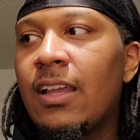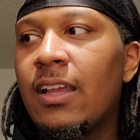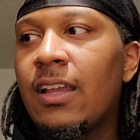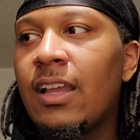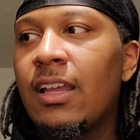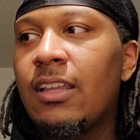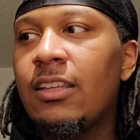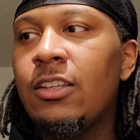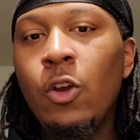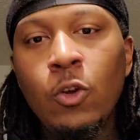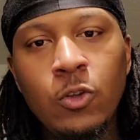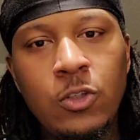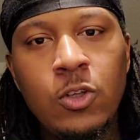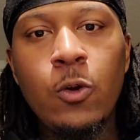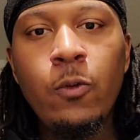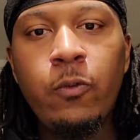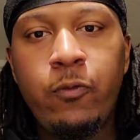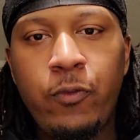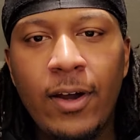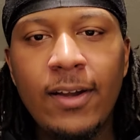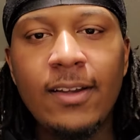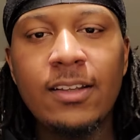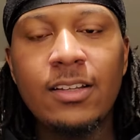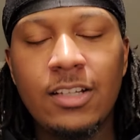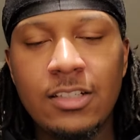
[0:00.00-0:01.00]

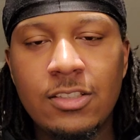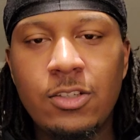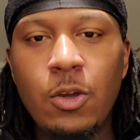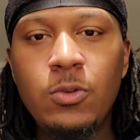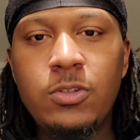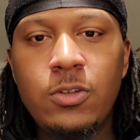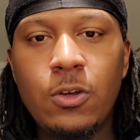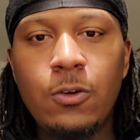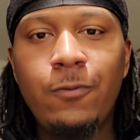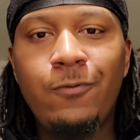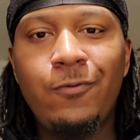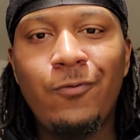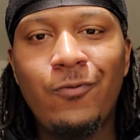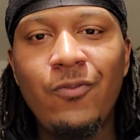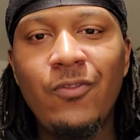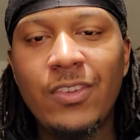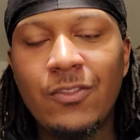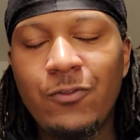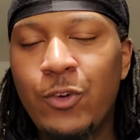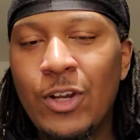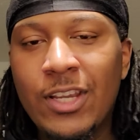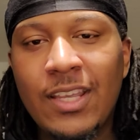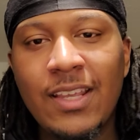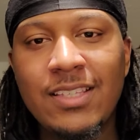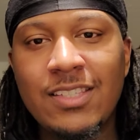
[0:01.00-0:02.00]
YouTube
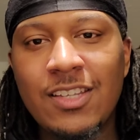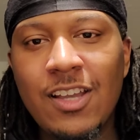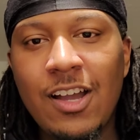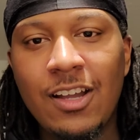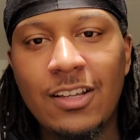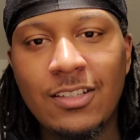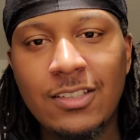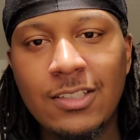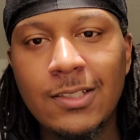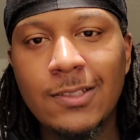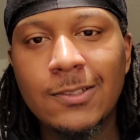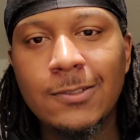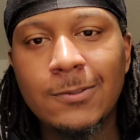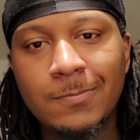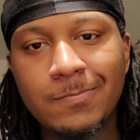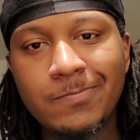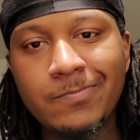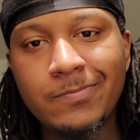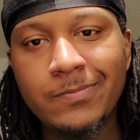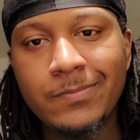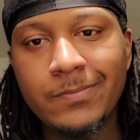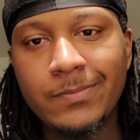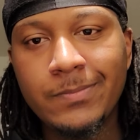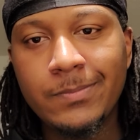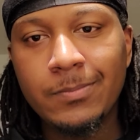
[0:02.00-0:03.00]
freaking sucks.
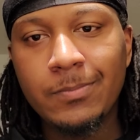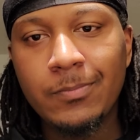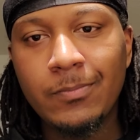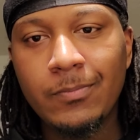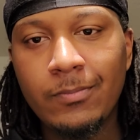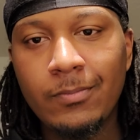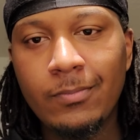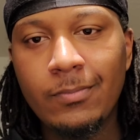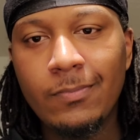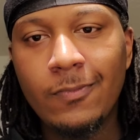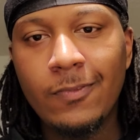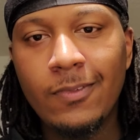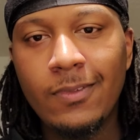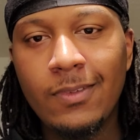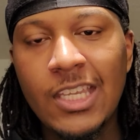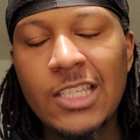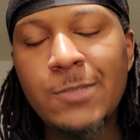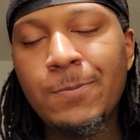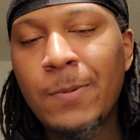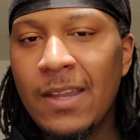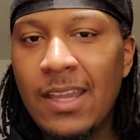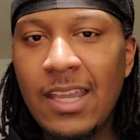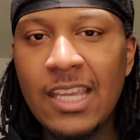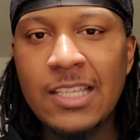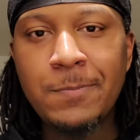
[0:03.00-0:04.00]

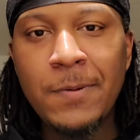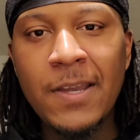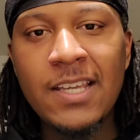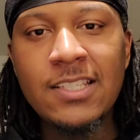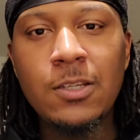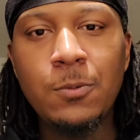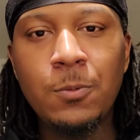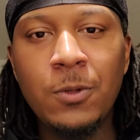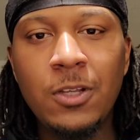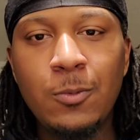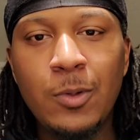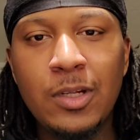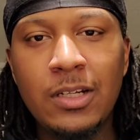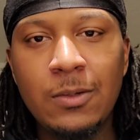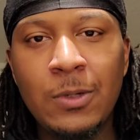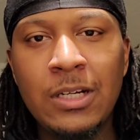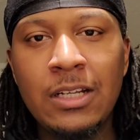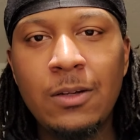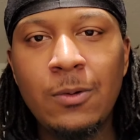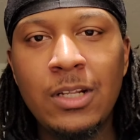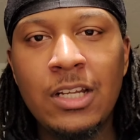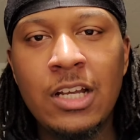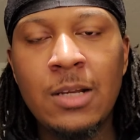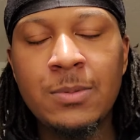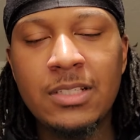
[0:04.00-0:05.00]
Especially
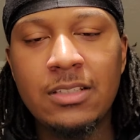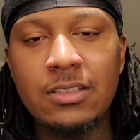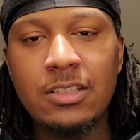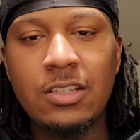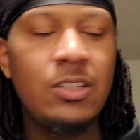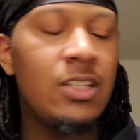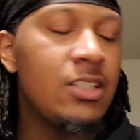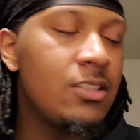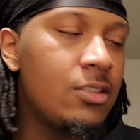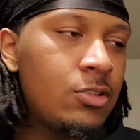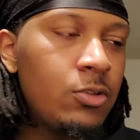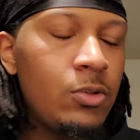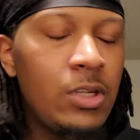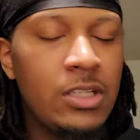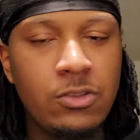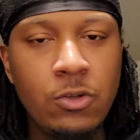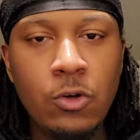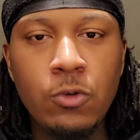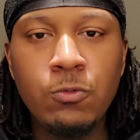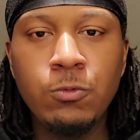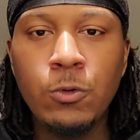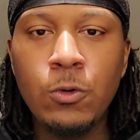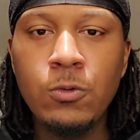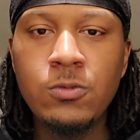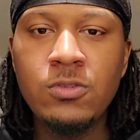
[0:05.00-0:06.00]
when it comes to these
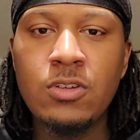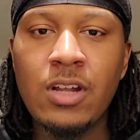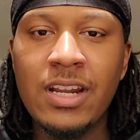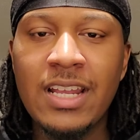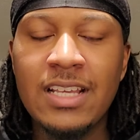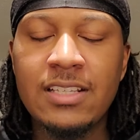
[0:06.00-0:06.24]
new rules and all that